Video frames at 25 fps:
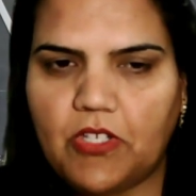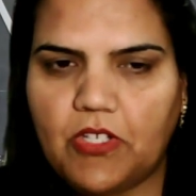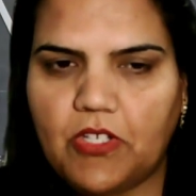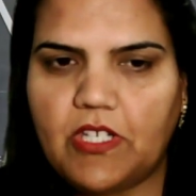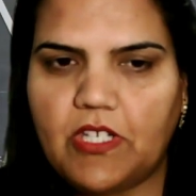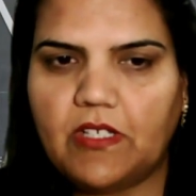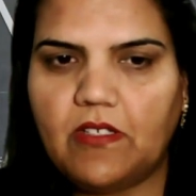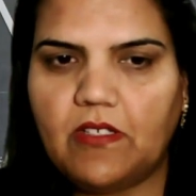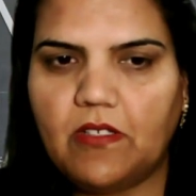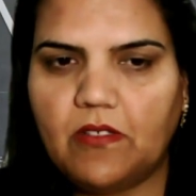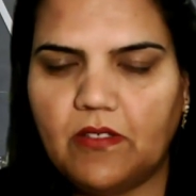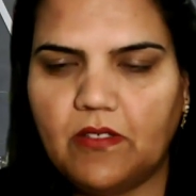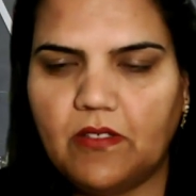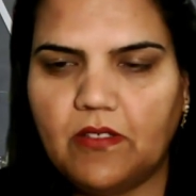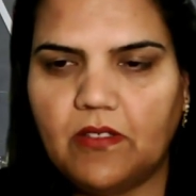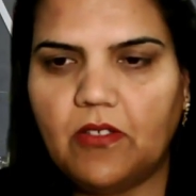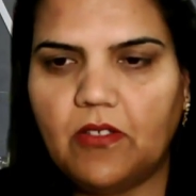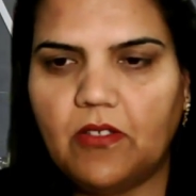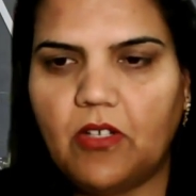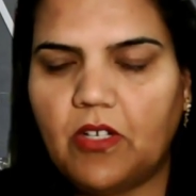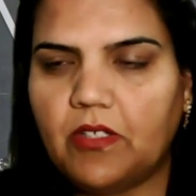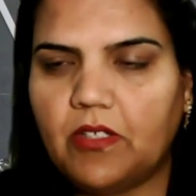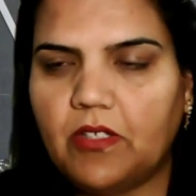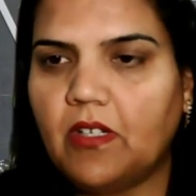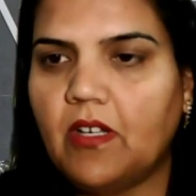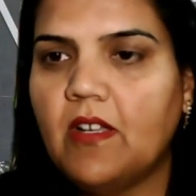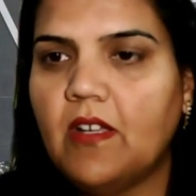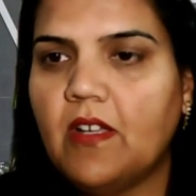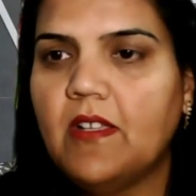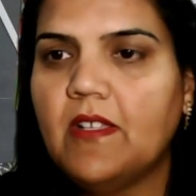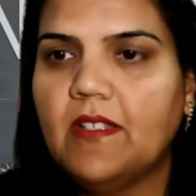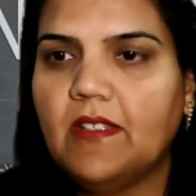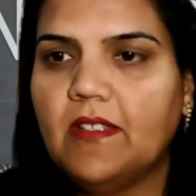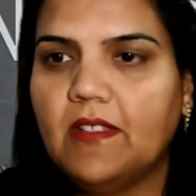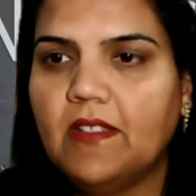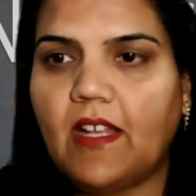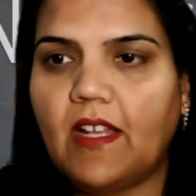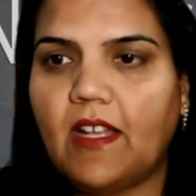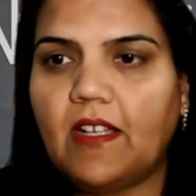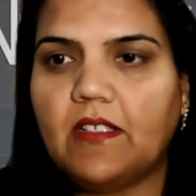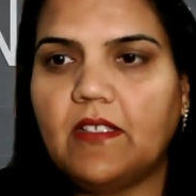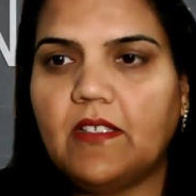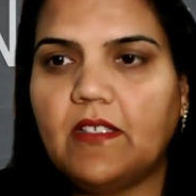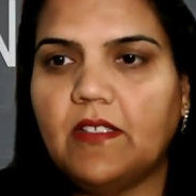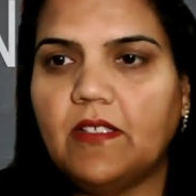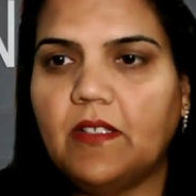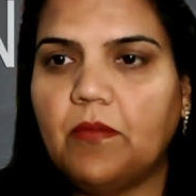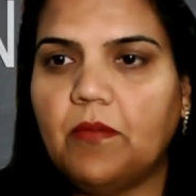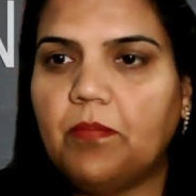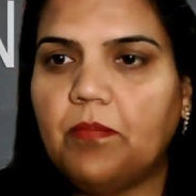project uh, or that
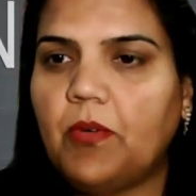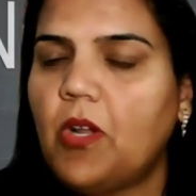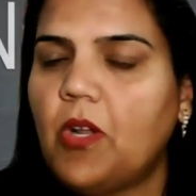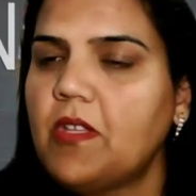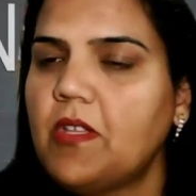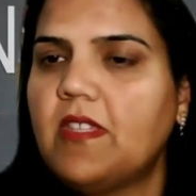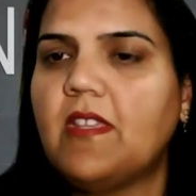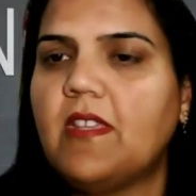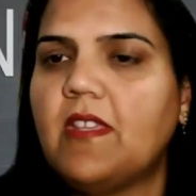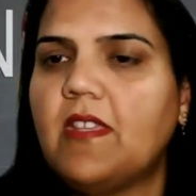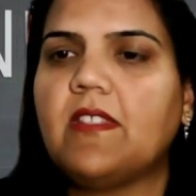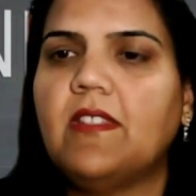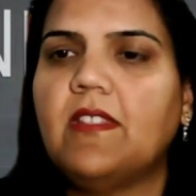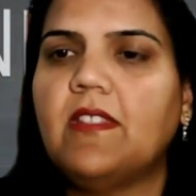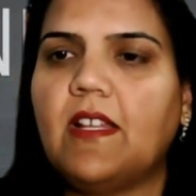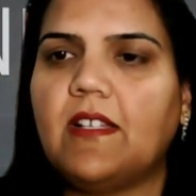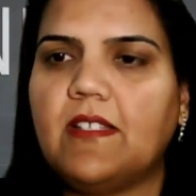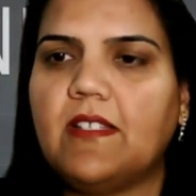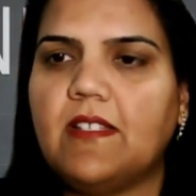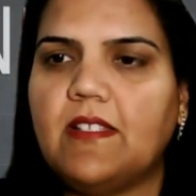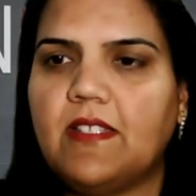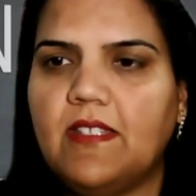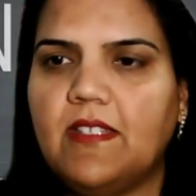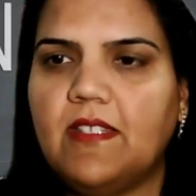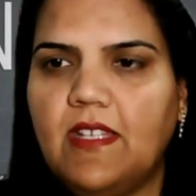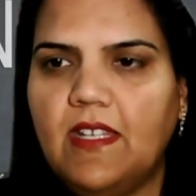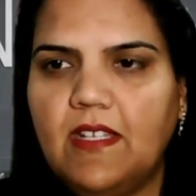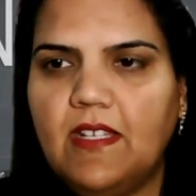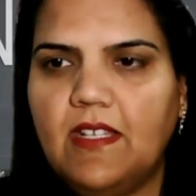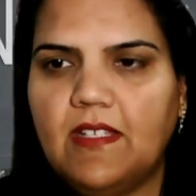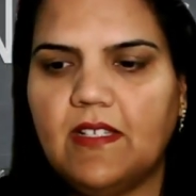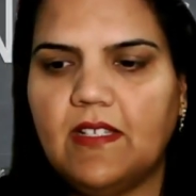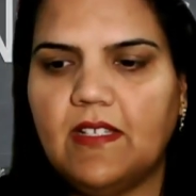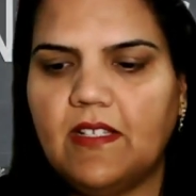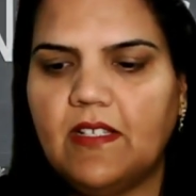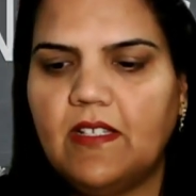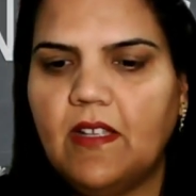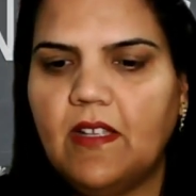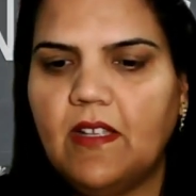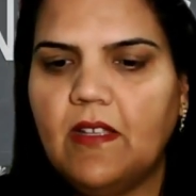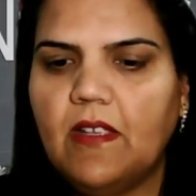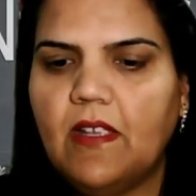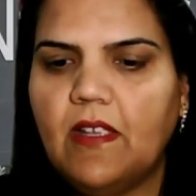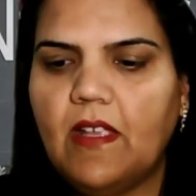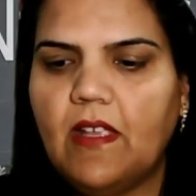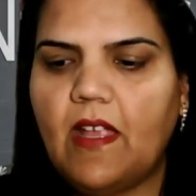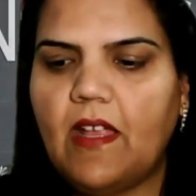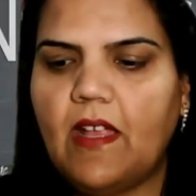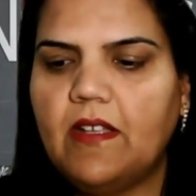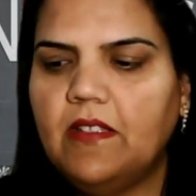uh, process that is needed
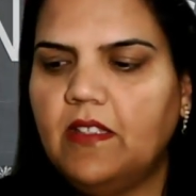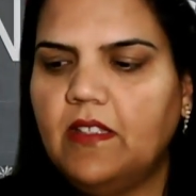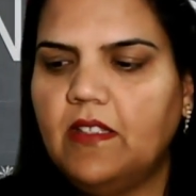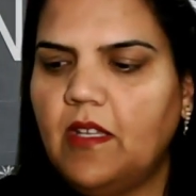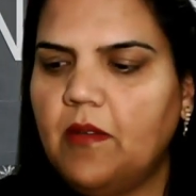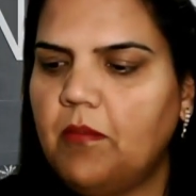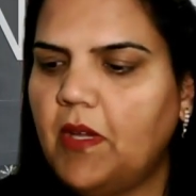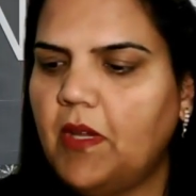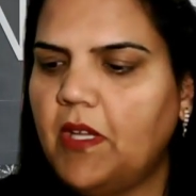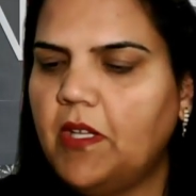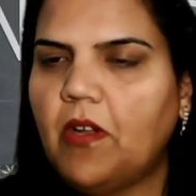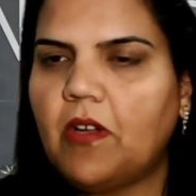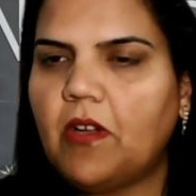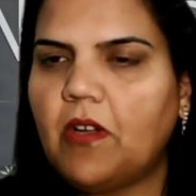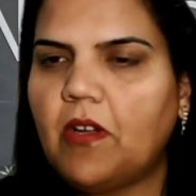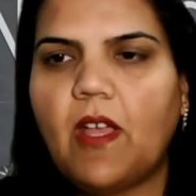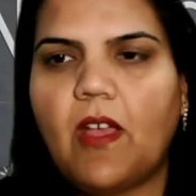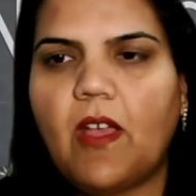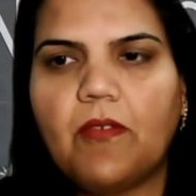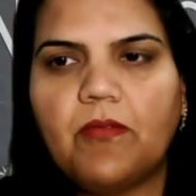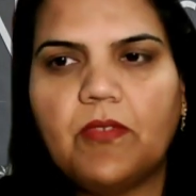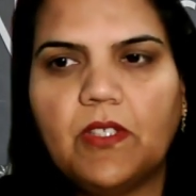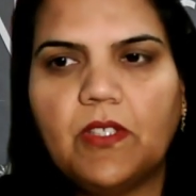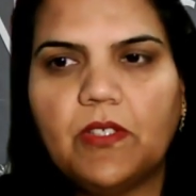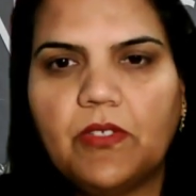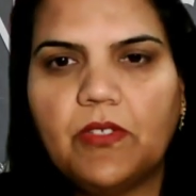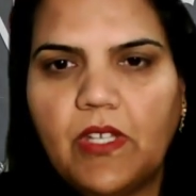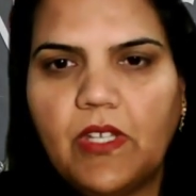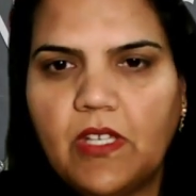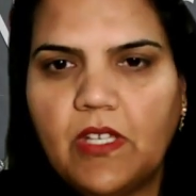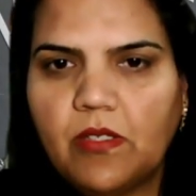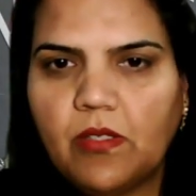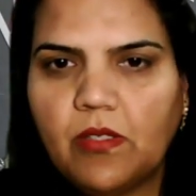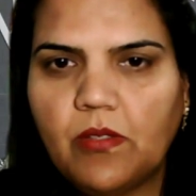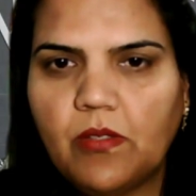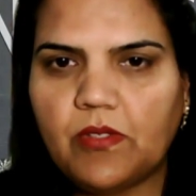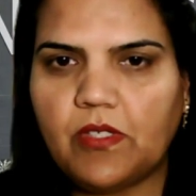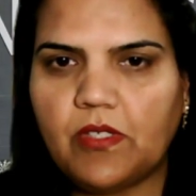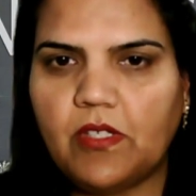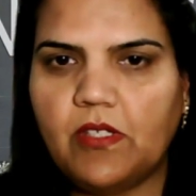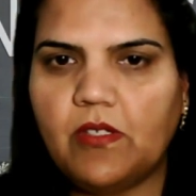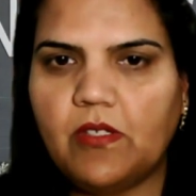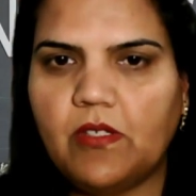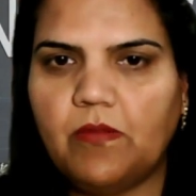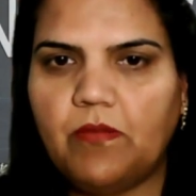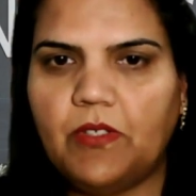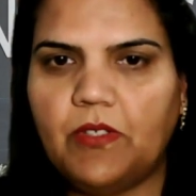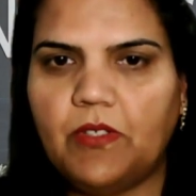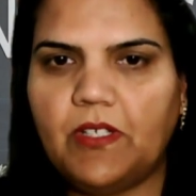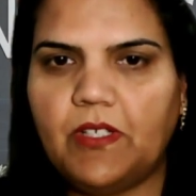and they may not have the
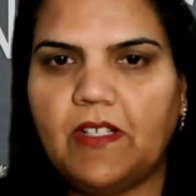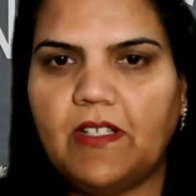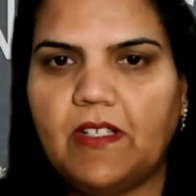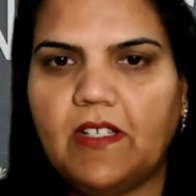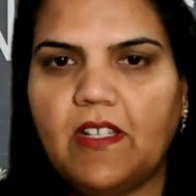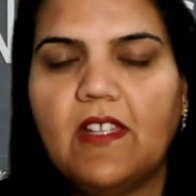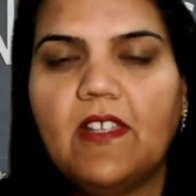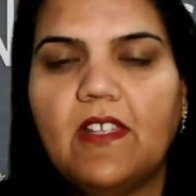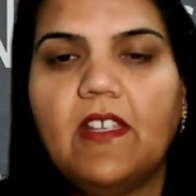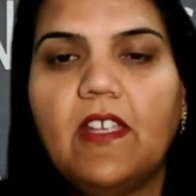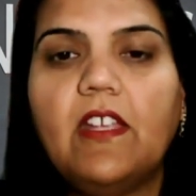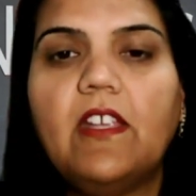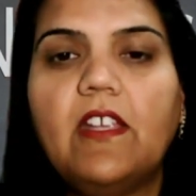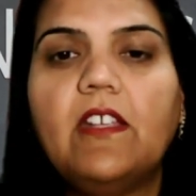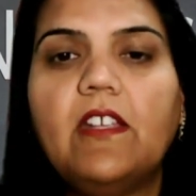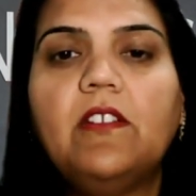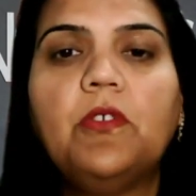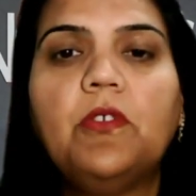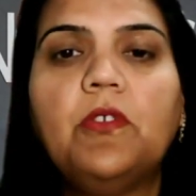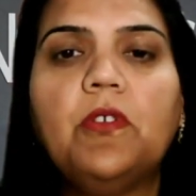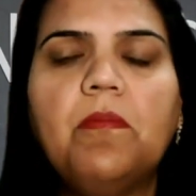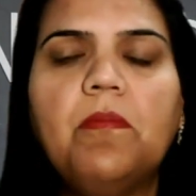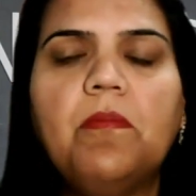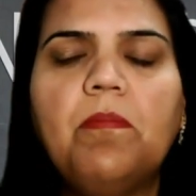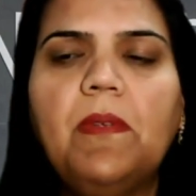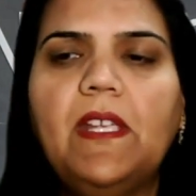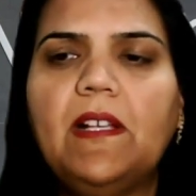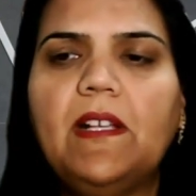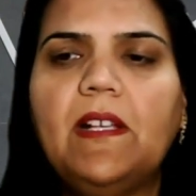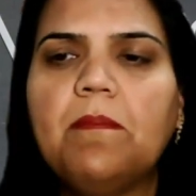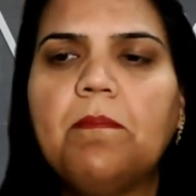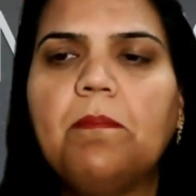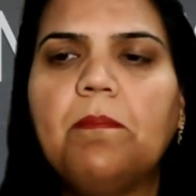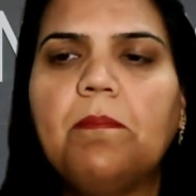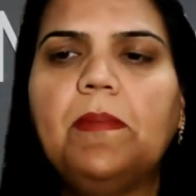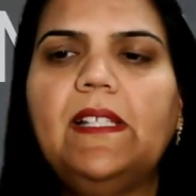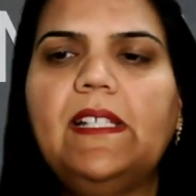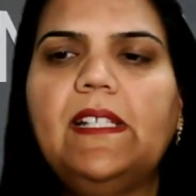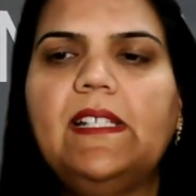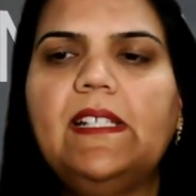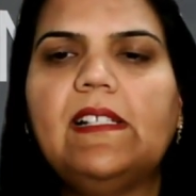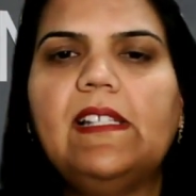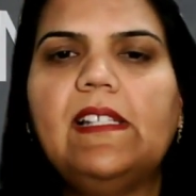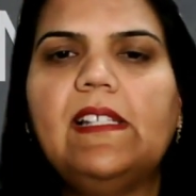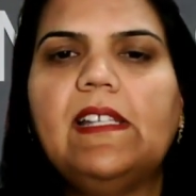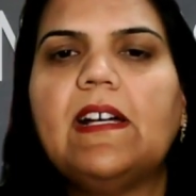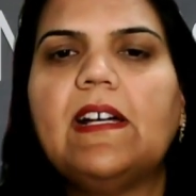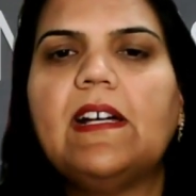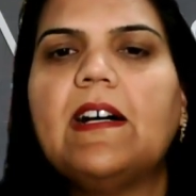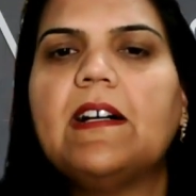resources for it it could be
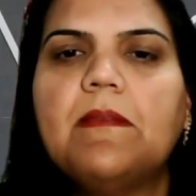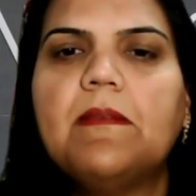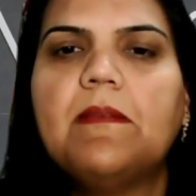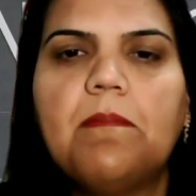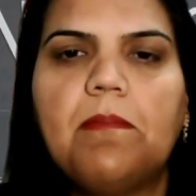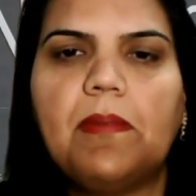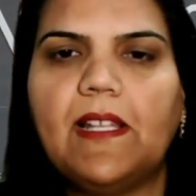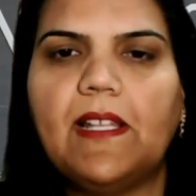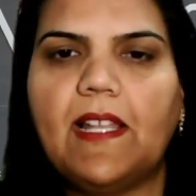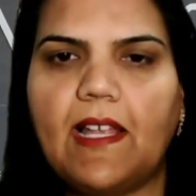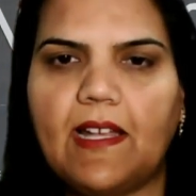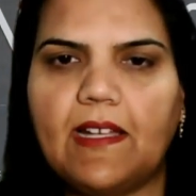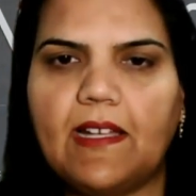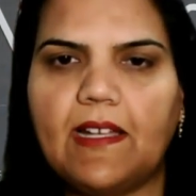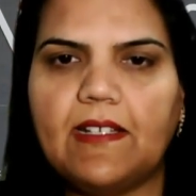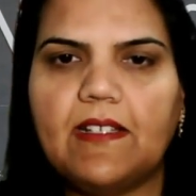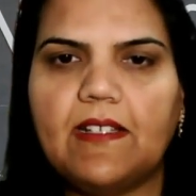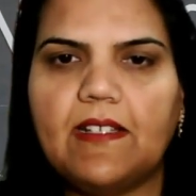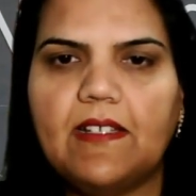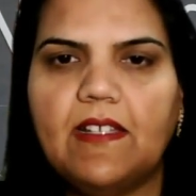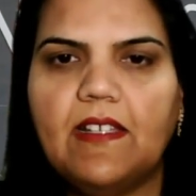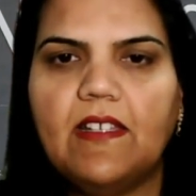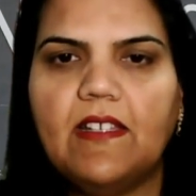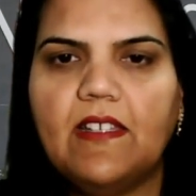completely unplanned